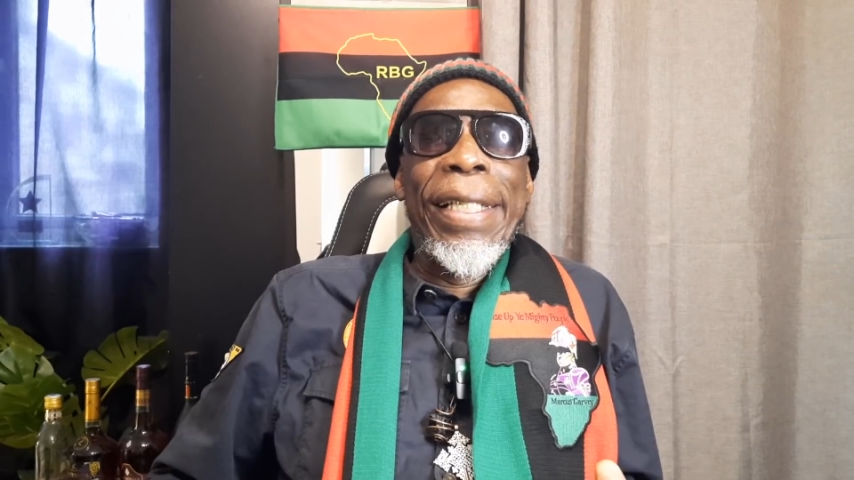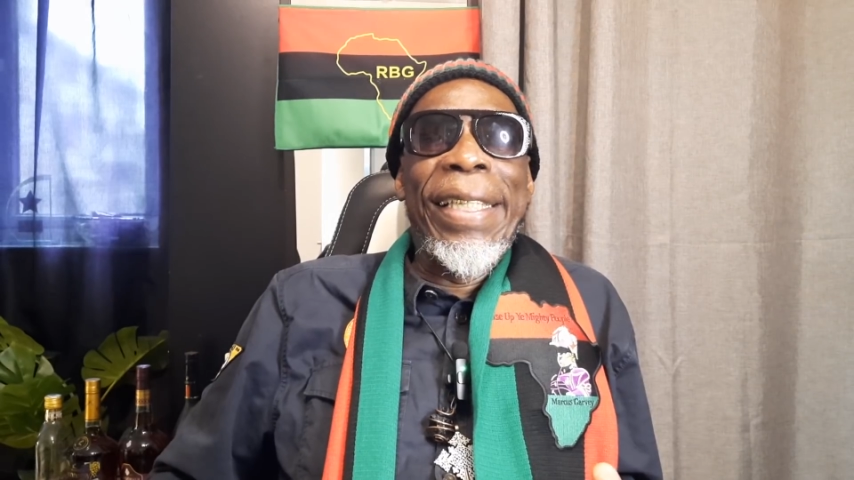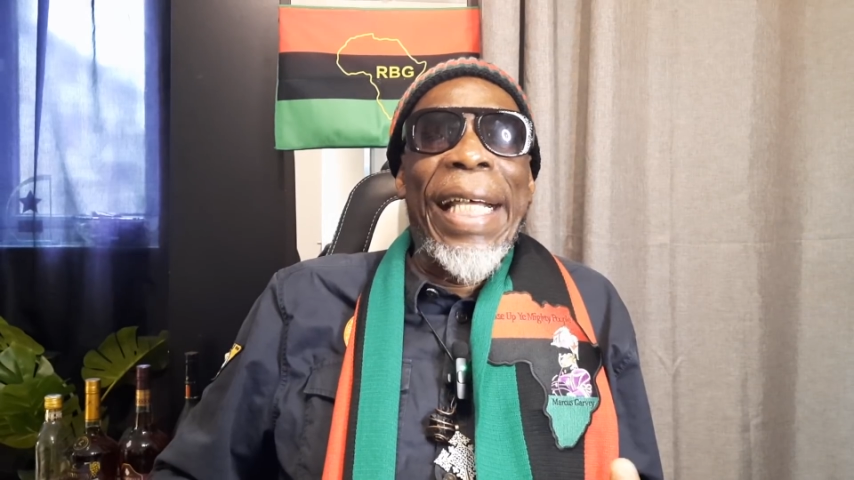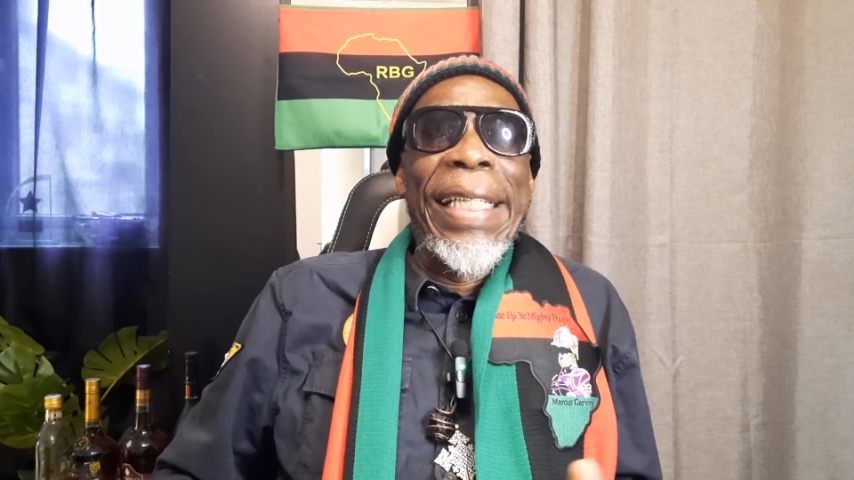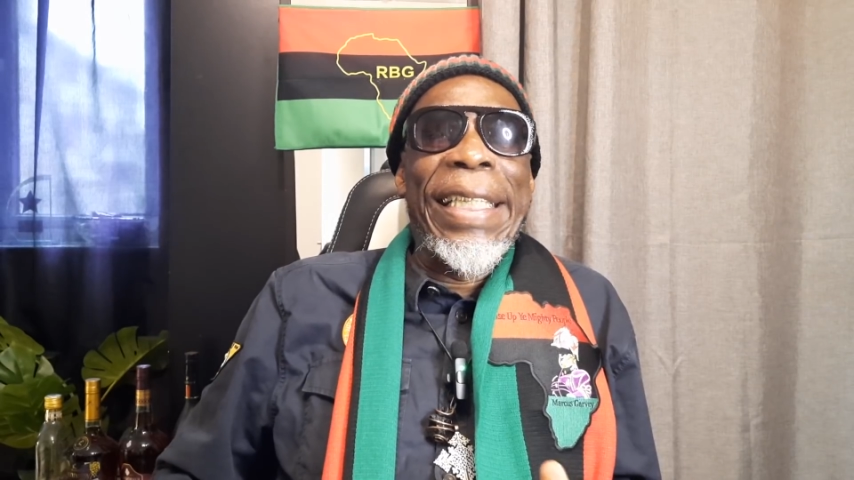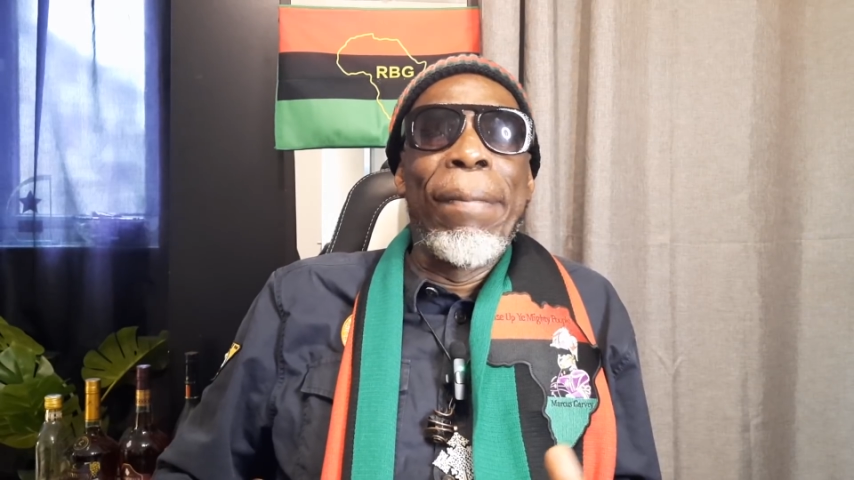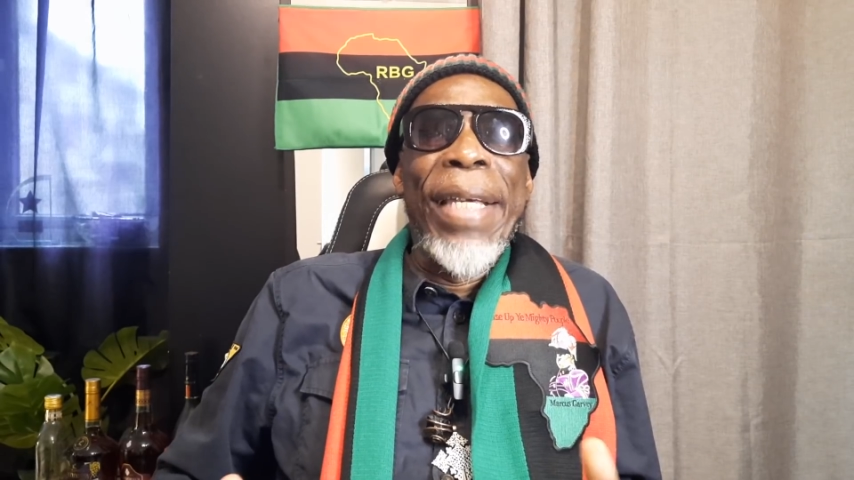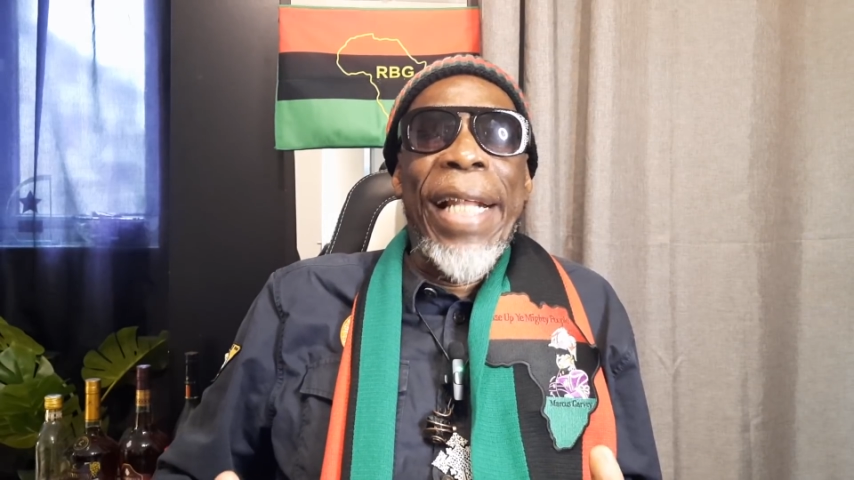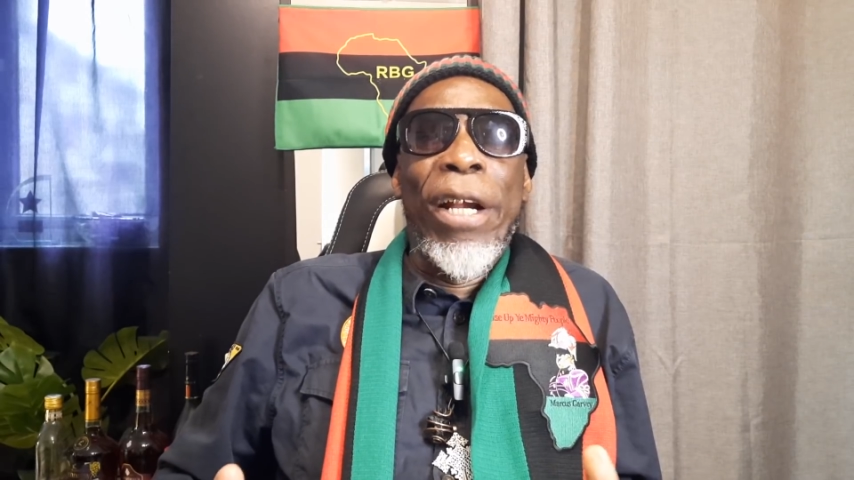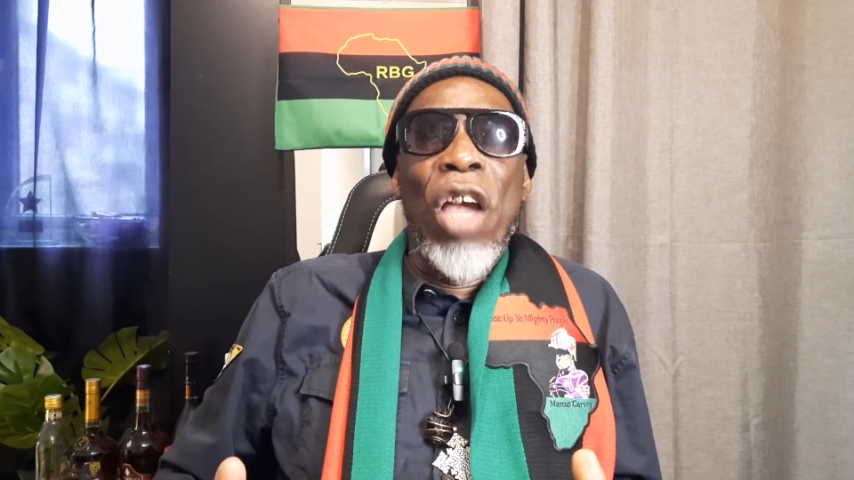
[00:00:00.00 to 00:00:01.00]
sense
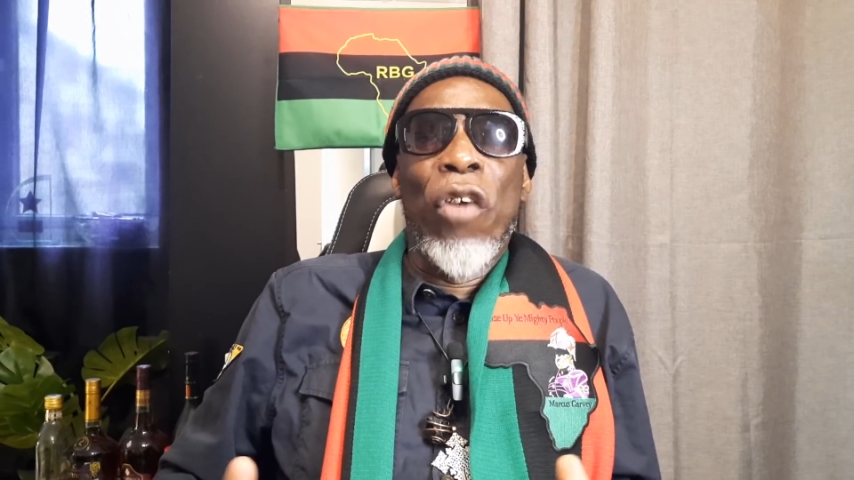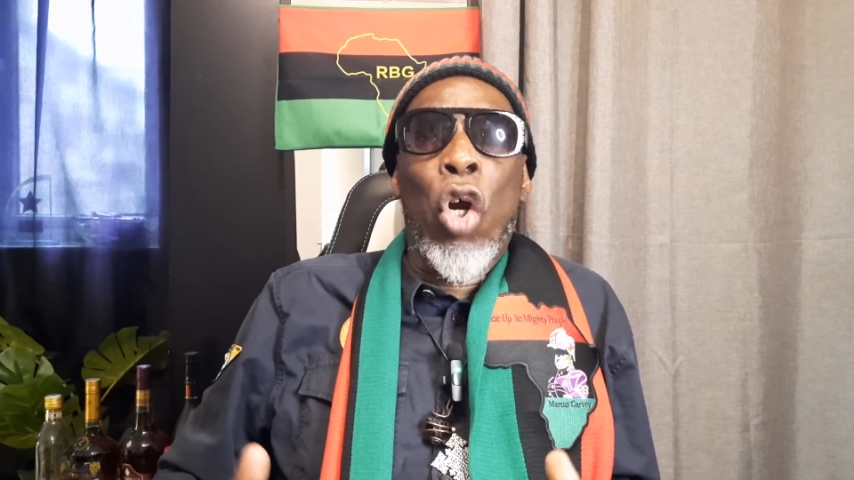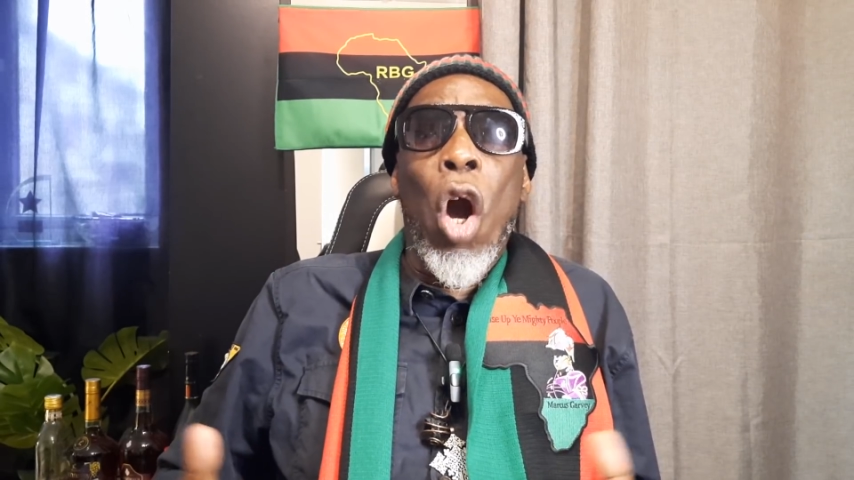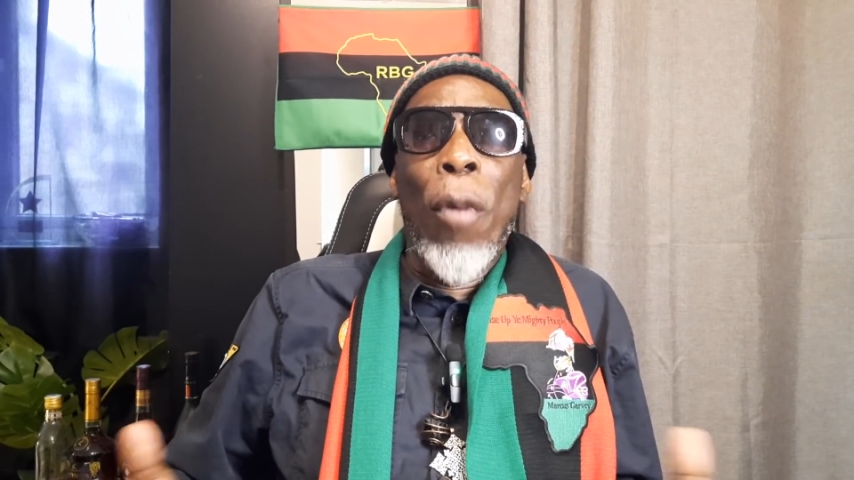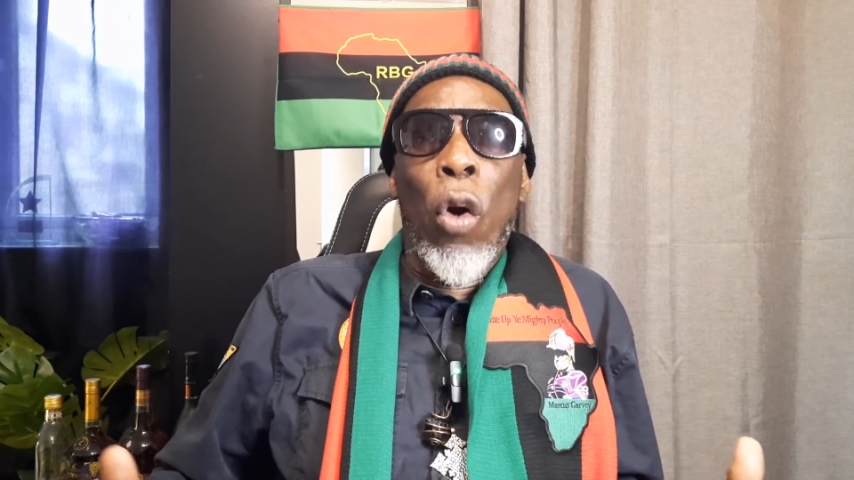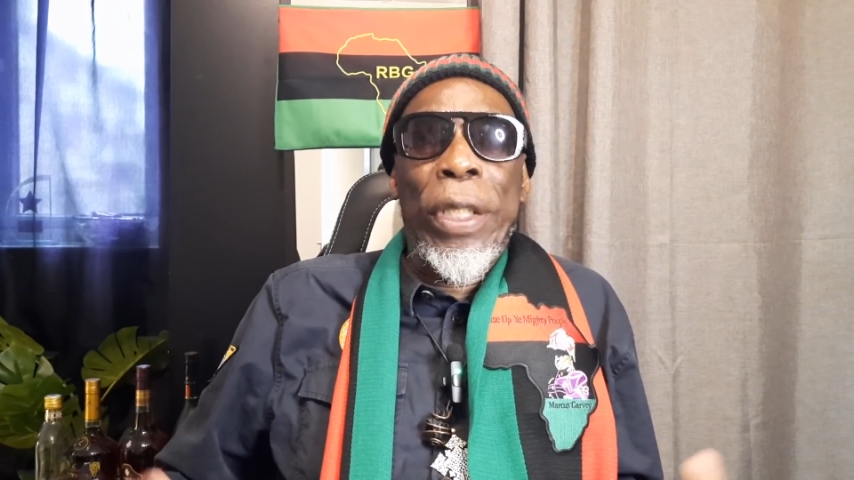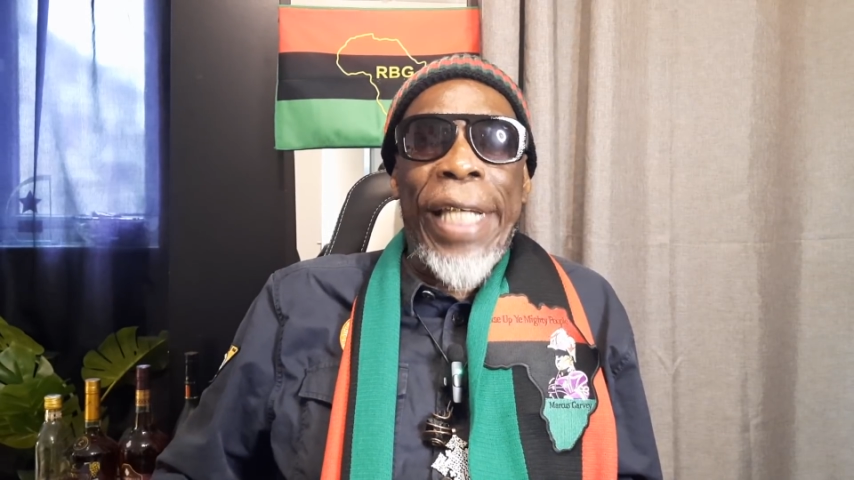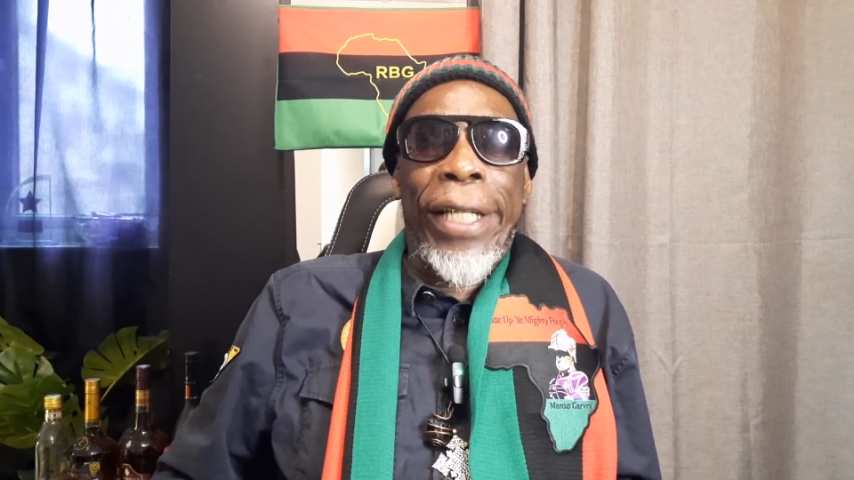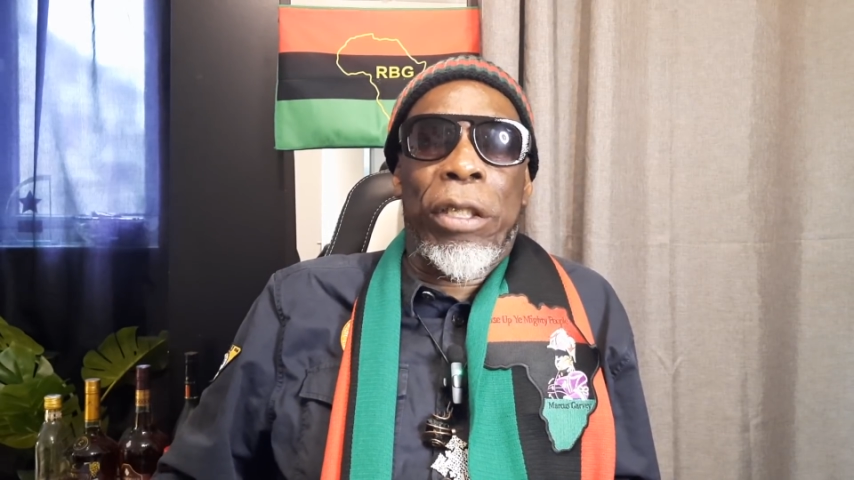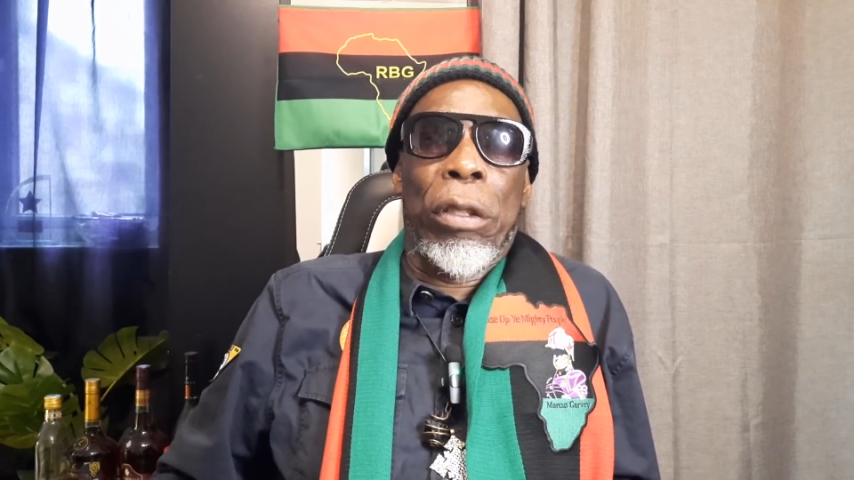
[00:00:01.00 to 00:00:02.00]
meal like they haven't come out
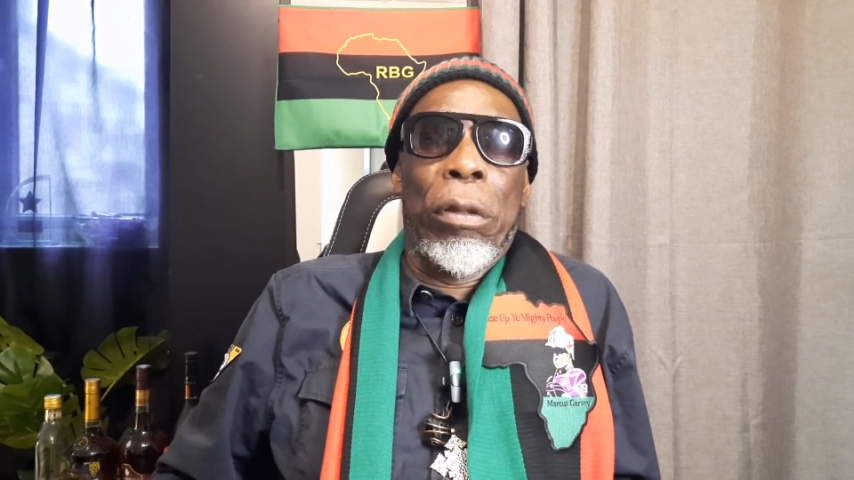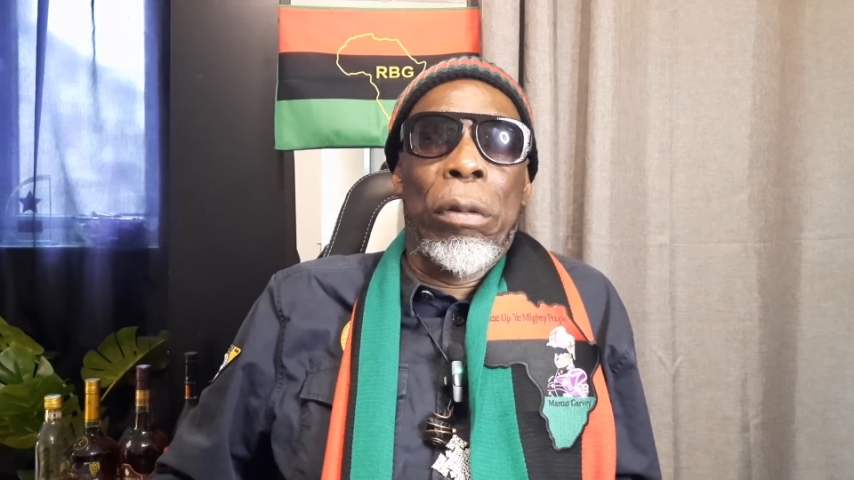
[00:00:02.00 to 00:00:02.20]
yet.